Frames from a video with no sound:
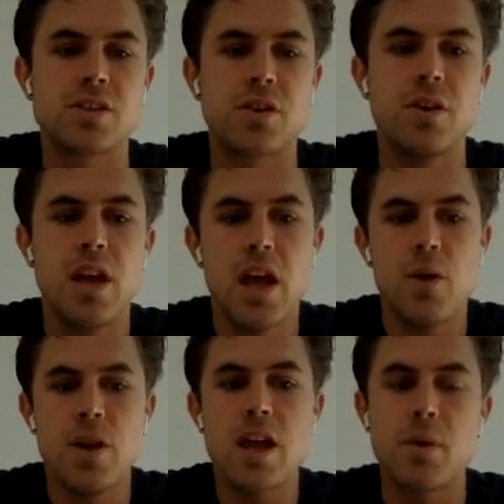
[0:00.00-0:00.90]
So
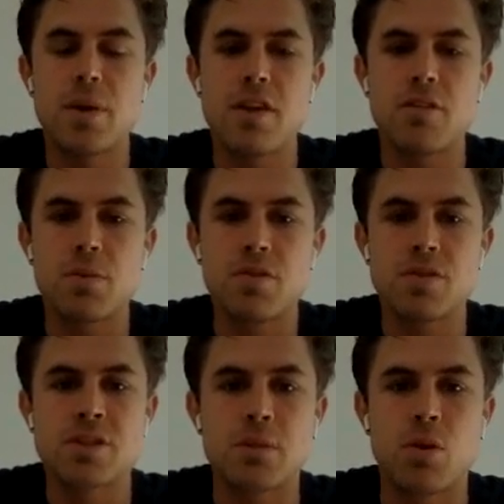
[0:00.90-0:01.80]
we have a proof of
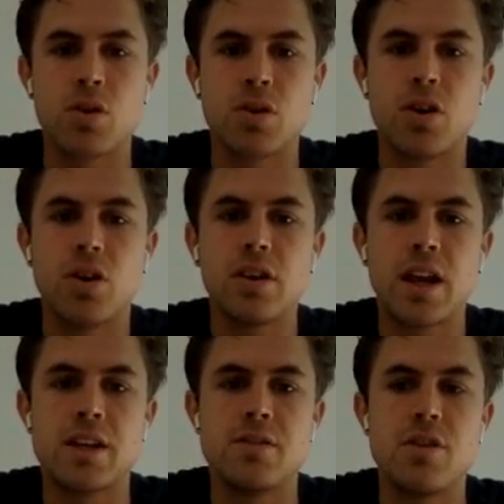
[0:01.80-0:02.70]
stake protocol,
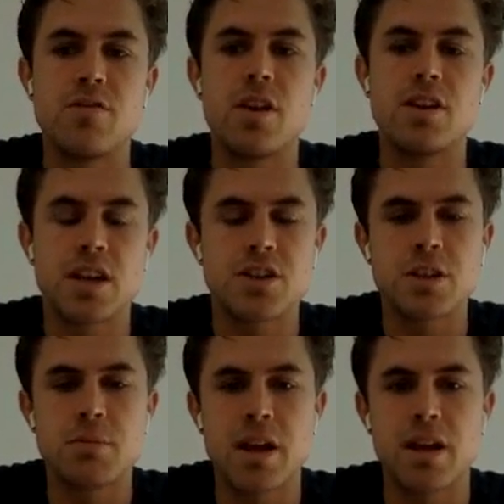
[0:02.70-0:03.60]
and we've
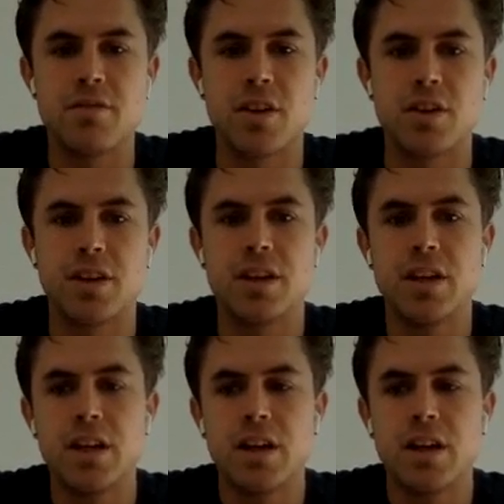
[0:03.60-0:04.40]
intentionally made it very,